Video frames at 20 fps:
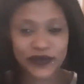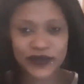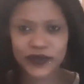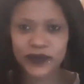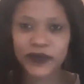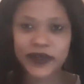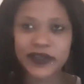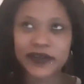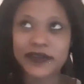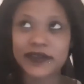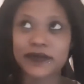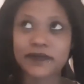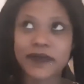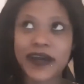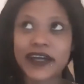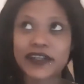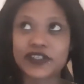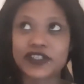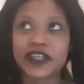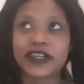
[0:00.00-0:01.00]
to wield
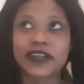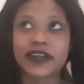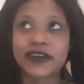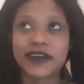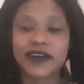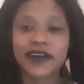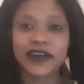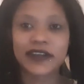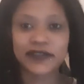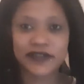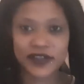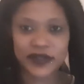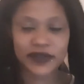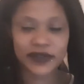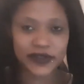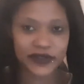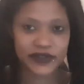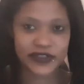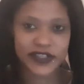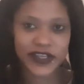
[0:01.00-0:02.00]
magic
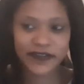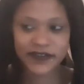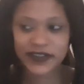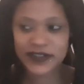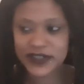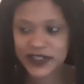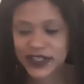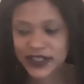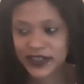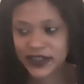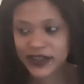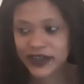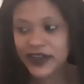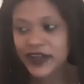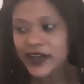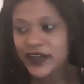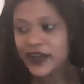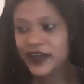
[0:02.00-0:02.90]
until you're 17